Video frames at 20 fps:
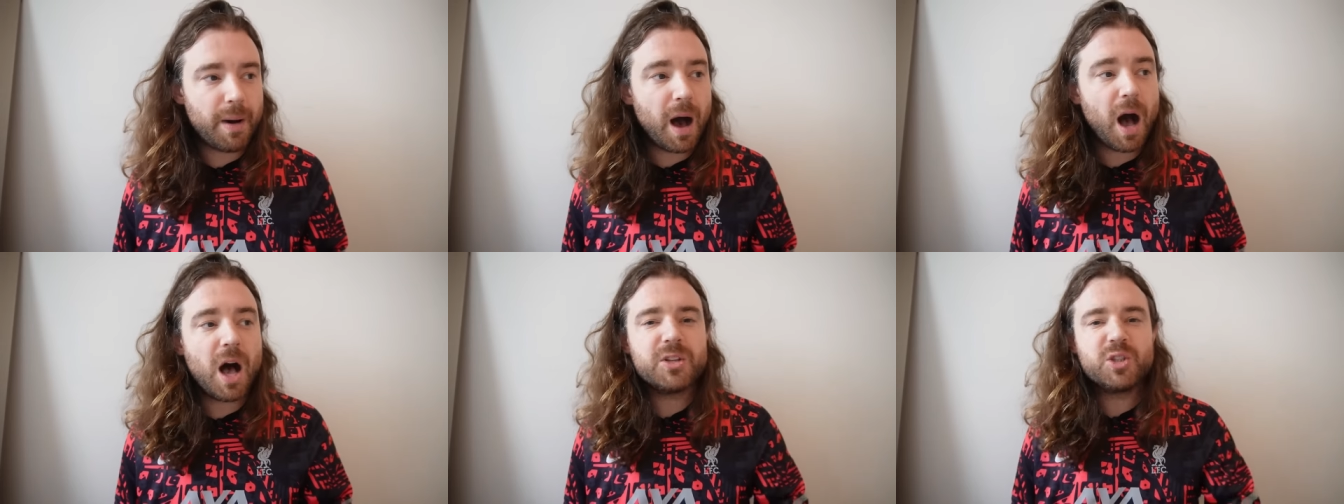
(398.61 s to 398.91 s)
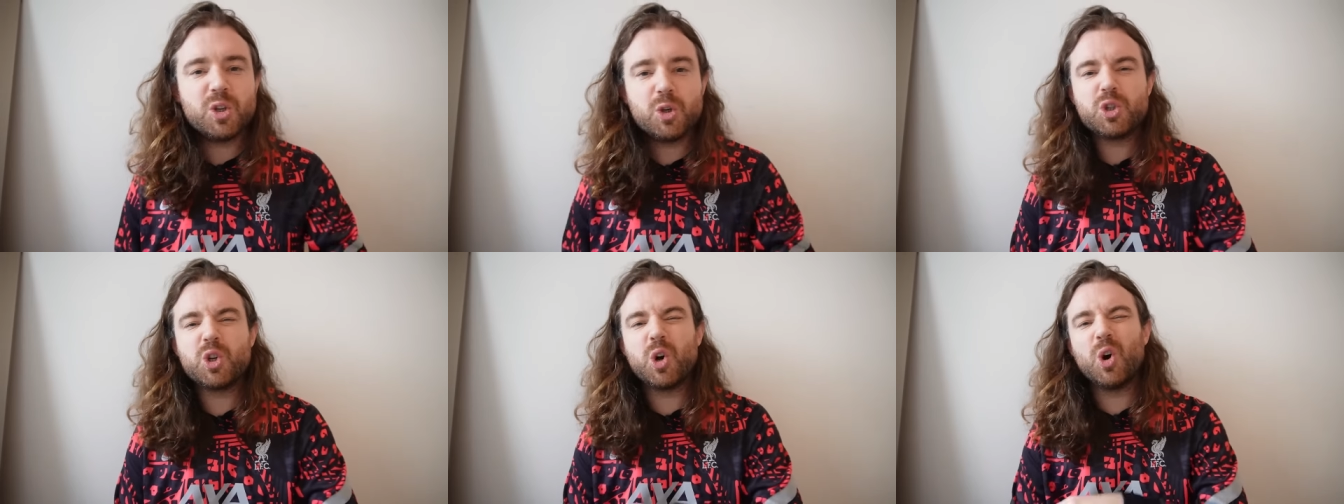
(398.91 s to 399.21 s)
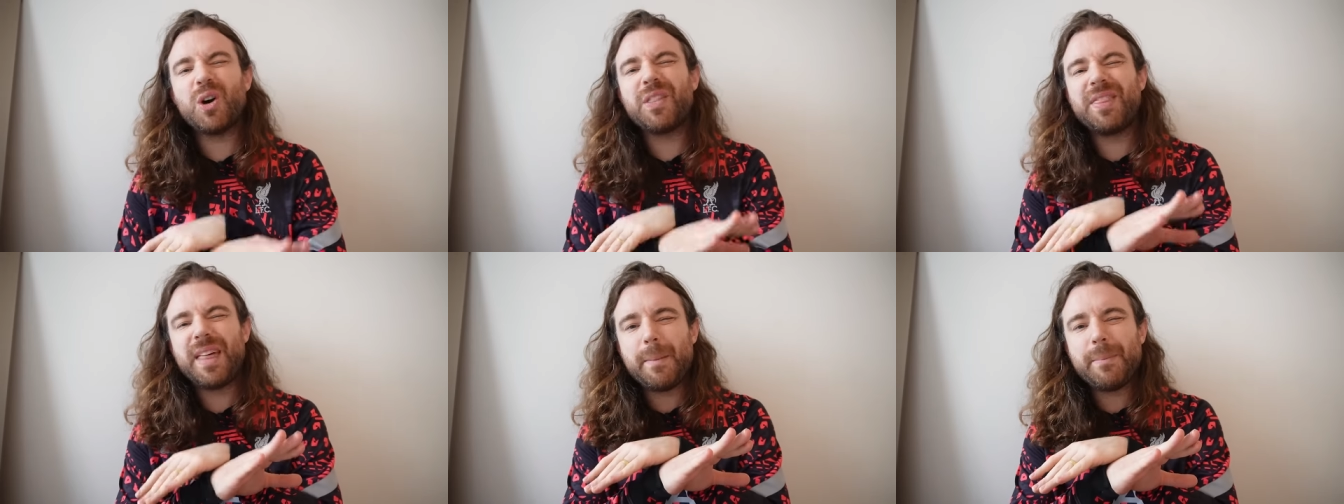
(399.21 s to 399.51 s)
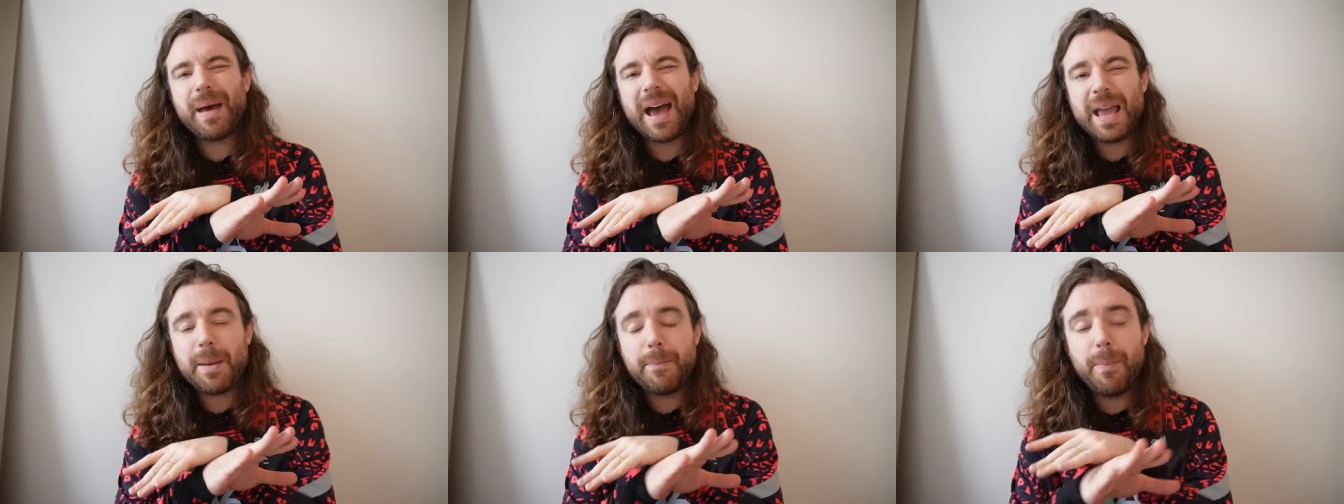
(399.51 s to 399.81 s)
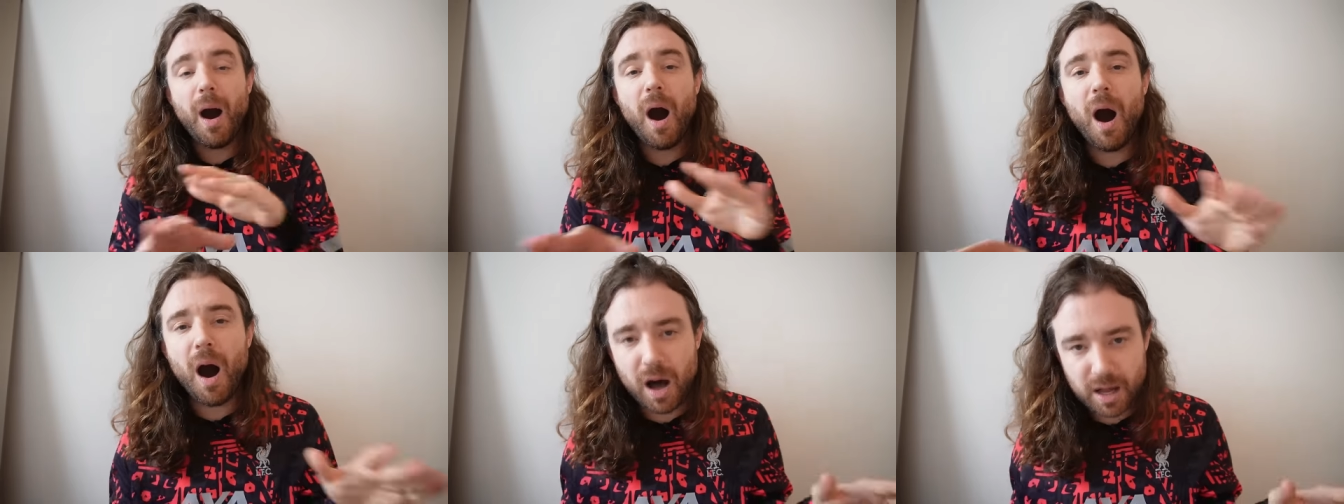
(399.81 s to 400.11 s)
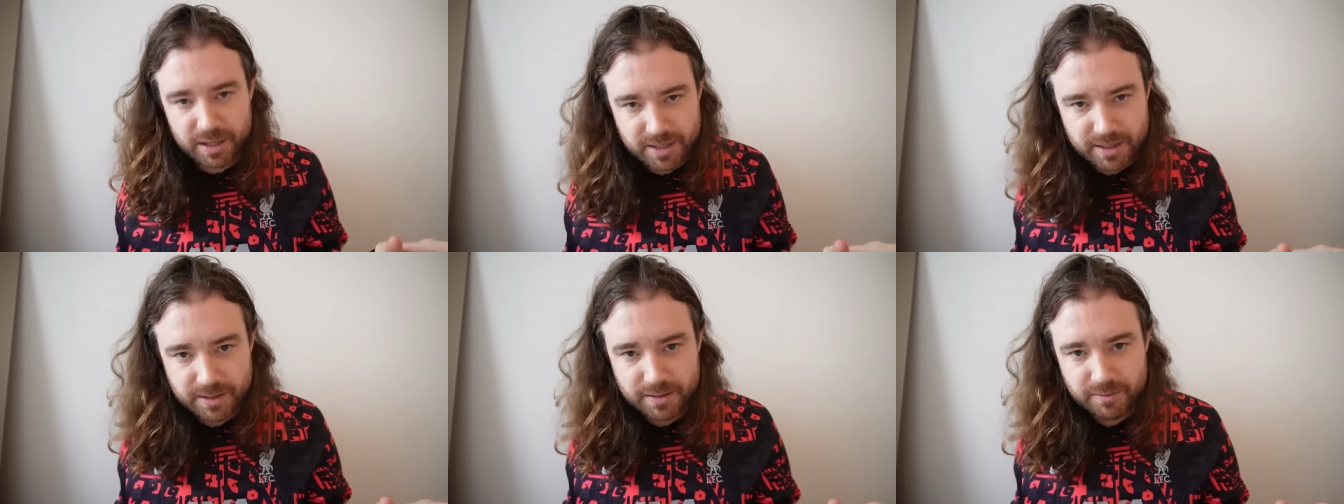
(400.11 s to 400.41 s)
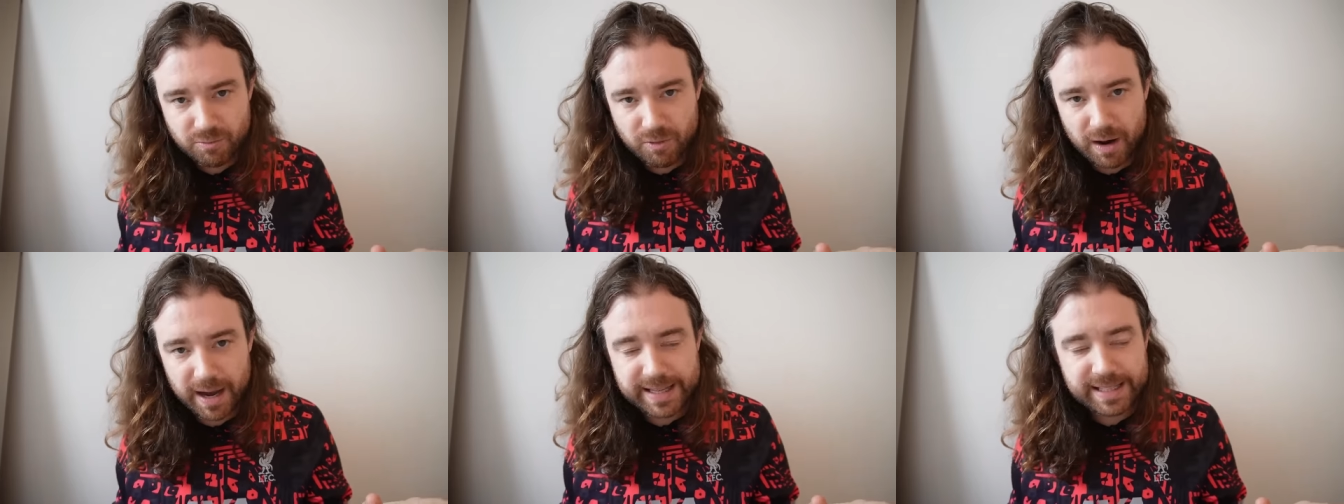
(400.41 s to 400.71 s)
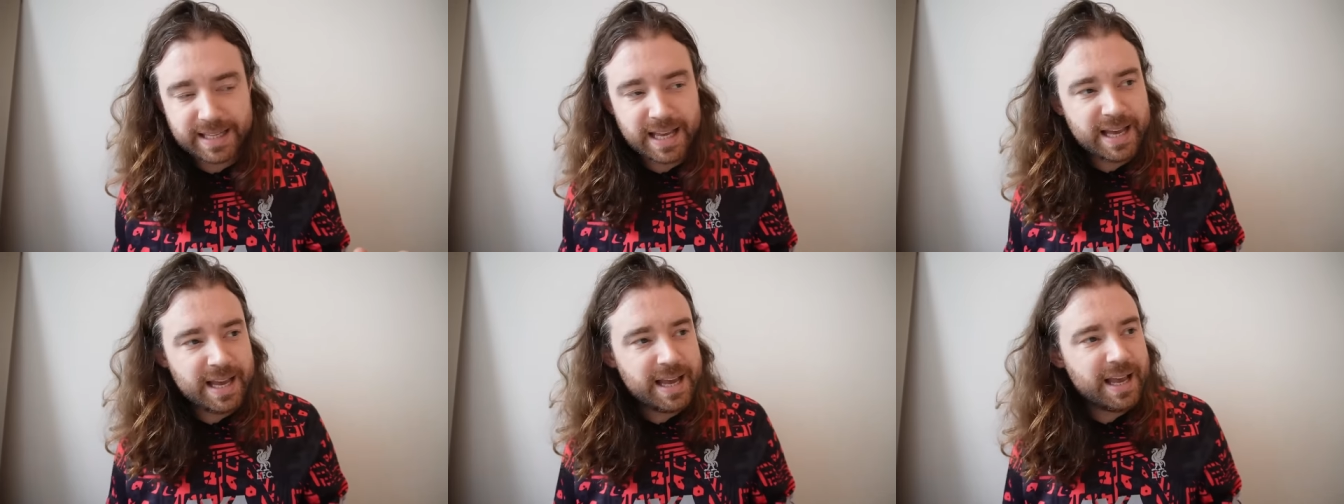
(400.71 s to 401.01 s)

but Arsenal took them apart, right?